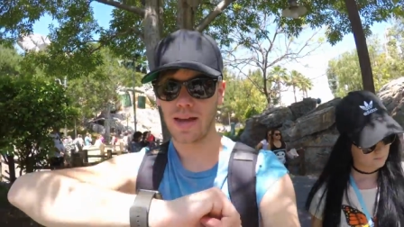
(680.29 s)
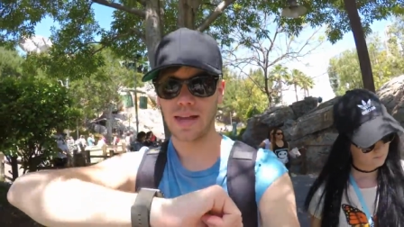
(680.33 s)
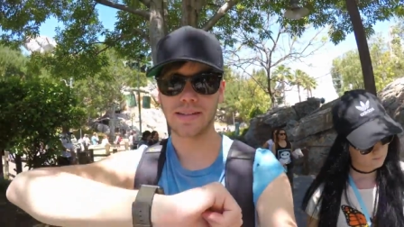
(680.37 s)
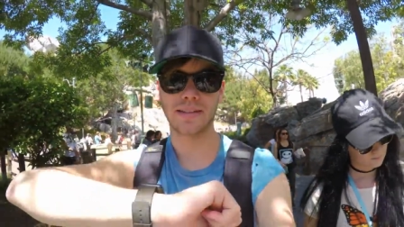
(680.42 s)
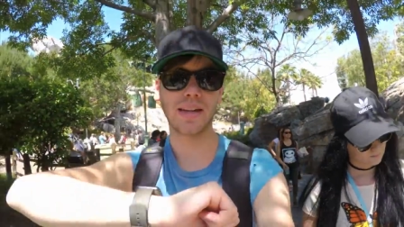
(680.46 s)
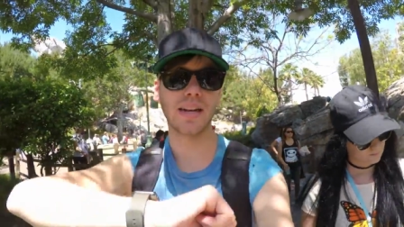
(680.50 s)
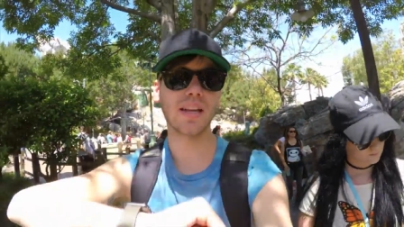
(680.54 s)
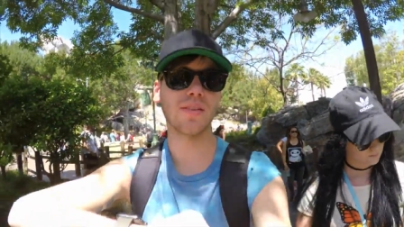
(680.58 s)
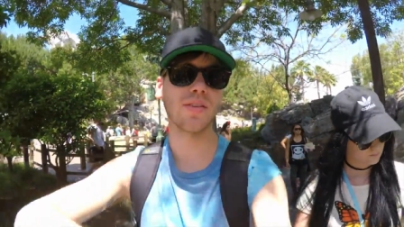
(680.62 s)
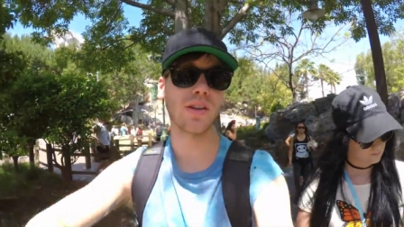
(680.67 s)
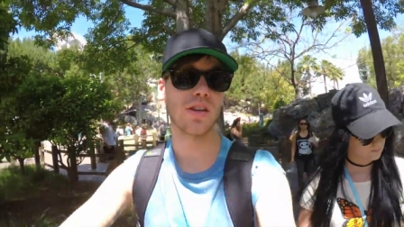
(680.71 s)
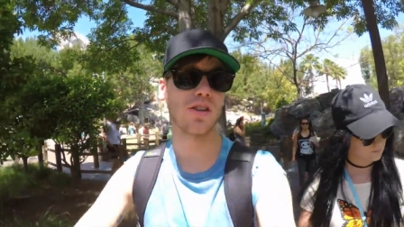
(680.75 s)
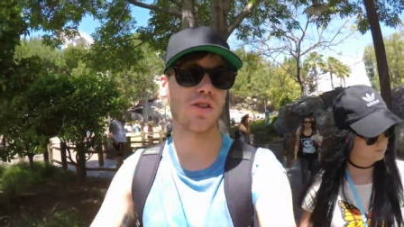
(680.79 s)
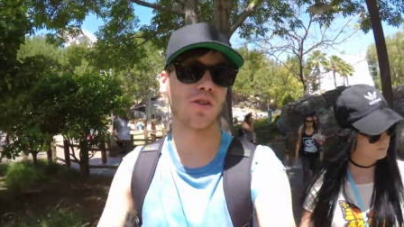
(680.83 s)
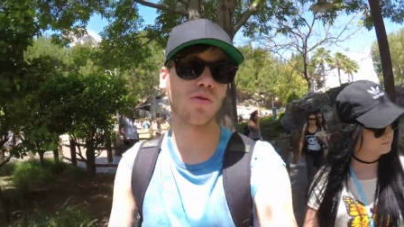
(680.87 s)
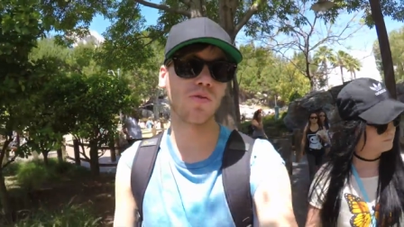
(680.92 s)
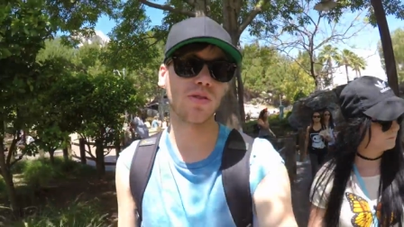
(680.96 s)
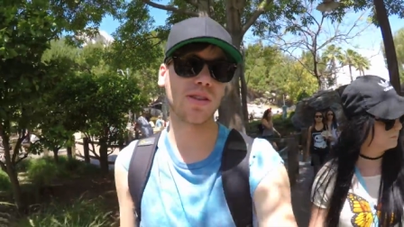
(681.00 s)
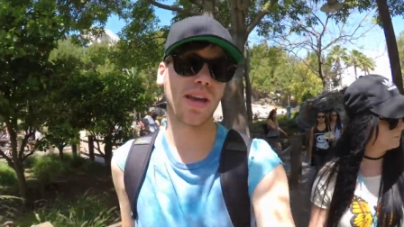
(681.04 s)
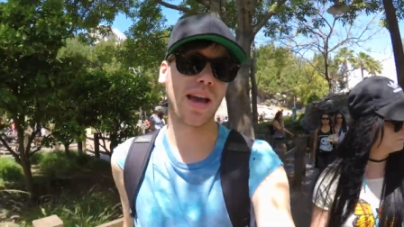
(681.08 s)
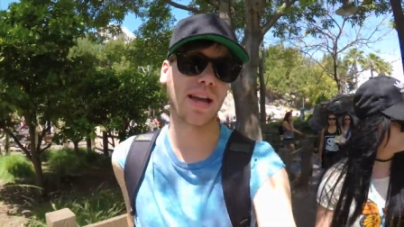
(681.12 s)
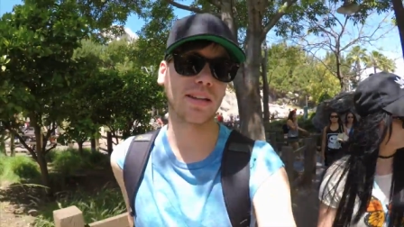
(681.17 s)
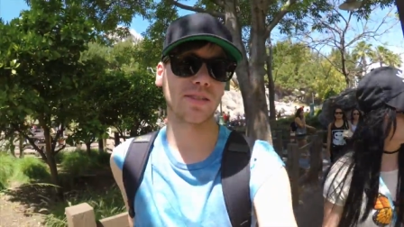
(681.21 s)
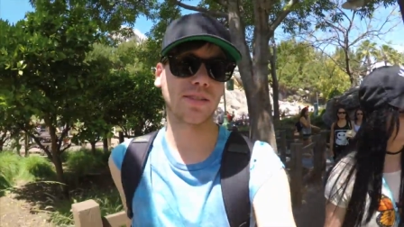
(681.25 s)
It's not even noon
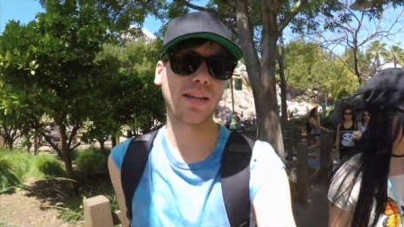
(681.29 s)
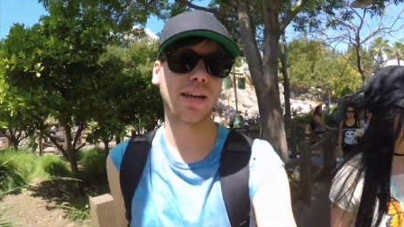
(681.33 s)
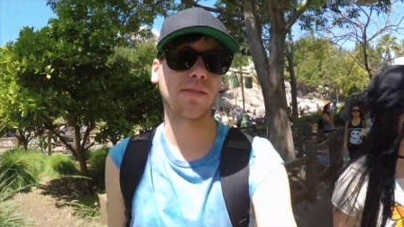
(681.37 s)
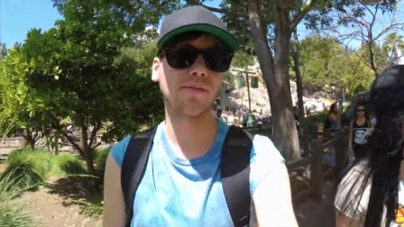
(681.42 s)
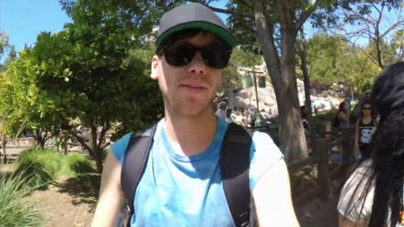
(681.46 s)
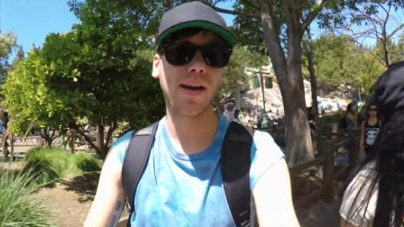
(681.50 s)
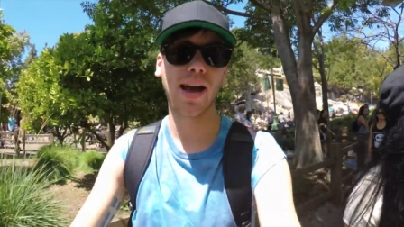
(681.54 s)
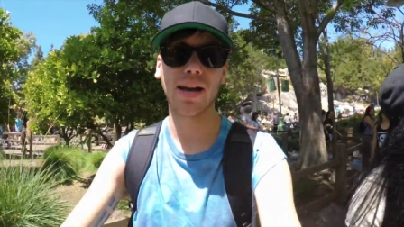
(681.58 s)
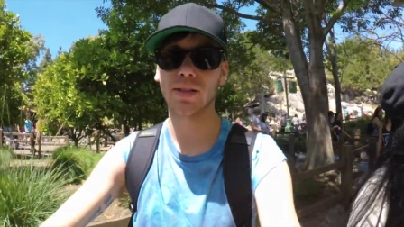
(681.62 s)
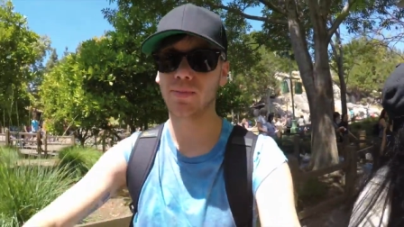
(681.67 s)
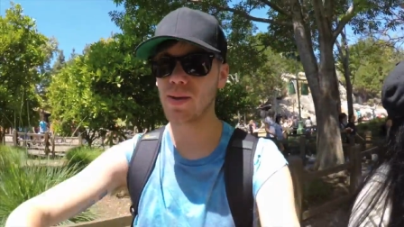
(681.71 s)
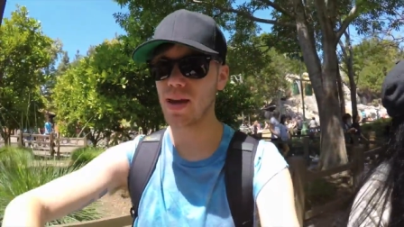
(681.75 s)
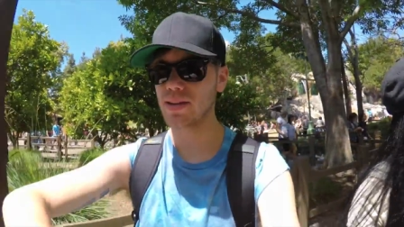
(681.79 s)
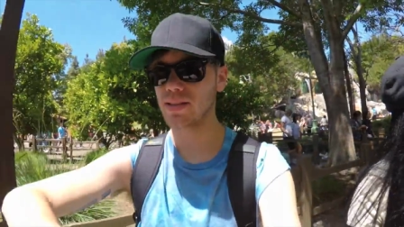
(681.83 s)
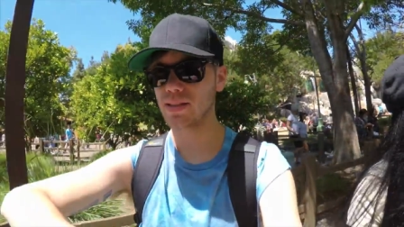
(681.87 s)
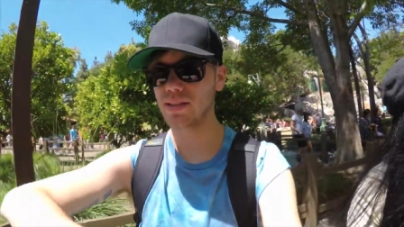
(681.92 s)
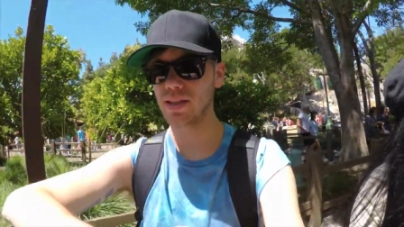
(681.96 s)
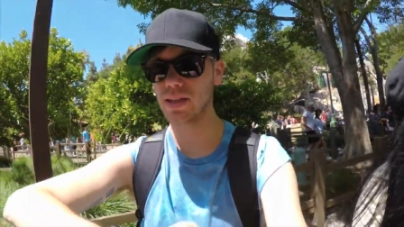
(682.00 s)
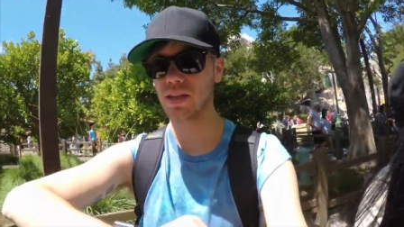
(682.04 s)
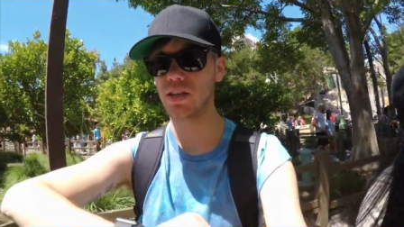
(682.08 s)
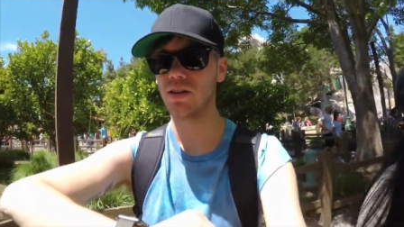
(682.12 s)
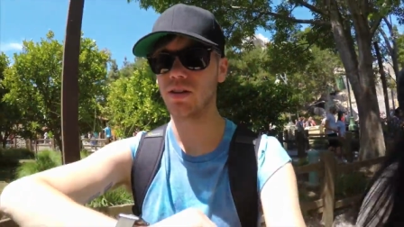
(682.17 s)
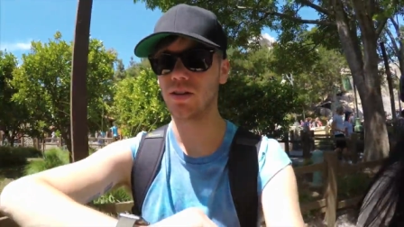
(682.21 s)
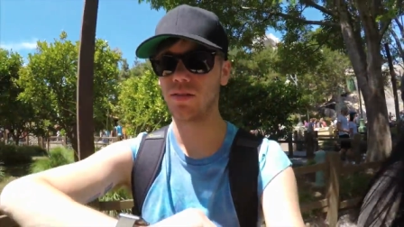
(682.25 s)
yet, so that fast pass
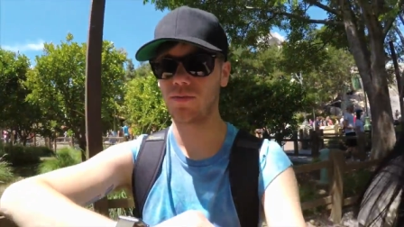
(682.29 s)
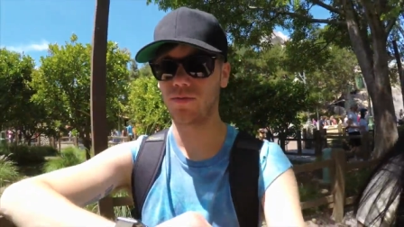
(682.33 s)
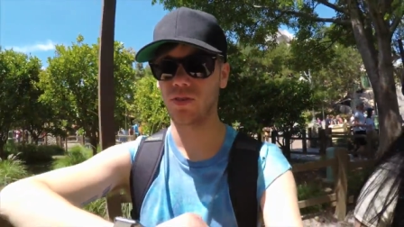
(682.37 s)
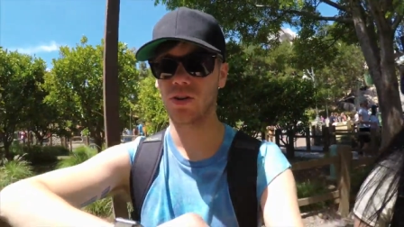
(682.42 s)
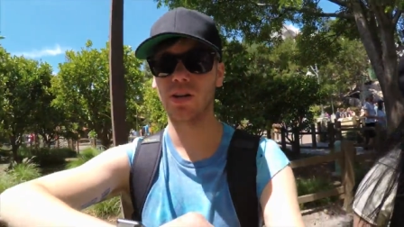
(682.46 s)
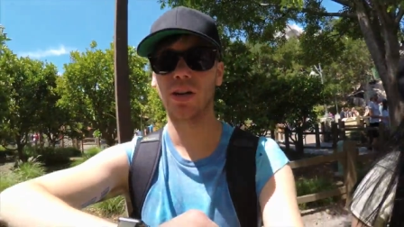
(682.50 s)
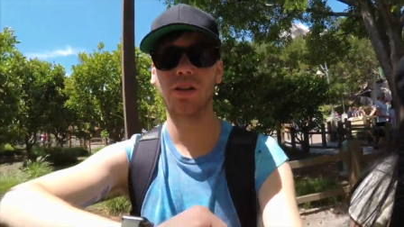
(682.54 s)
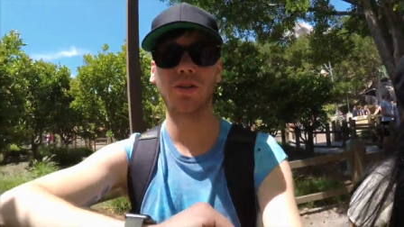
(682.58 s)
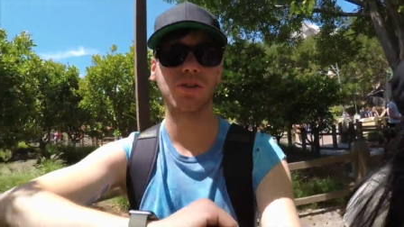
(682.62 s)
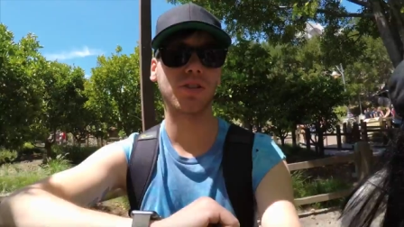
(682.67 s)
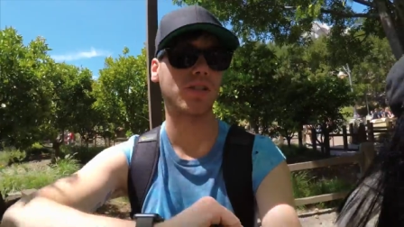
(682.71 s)
isn't good for another